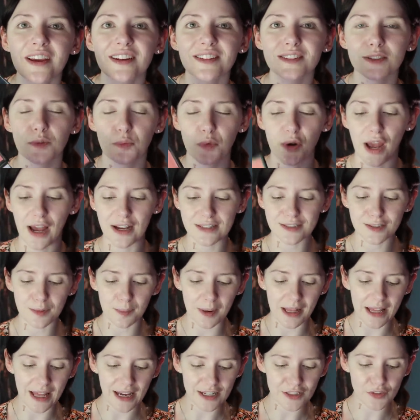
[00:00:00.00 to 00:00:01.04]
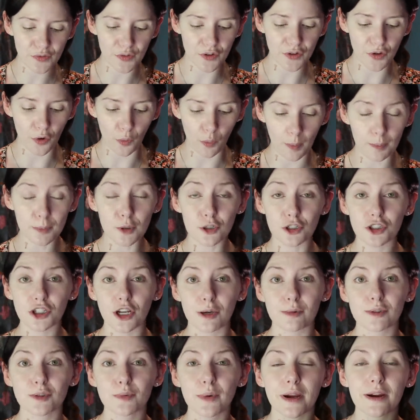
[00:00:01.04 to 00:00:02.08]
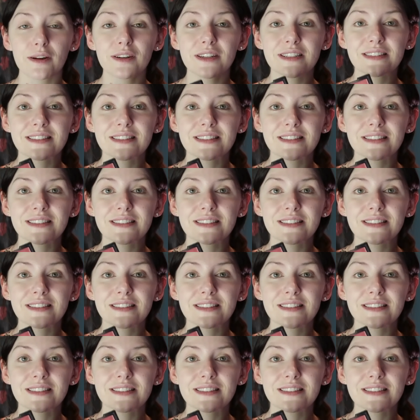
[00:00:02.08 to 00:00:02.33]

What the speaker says: Someone asked in my last video what blush I was wearing.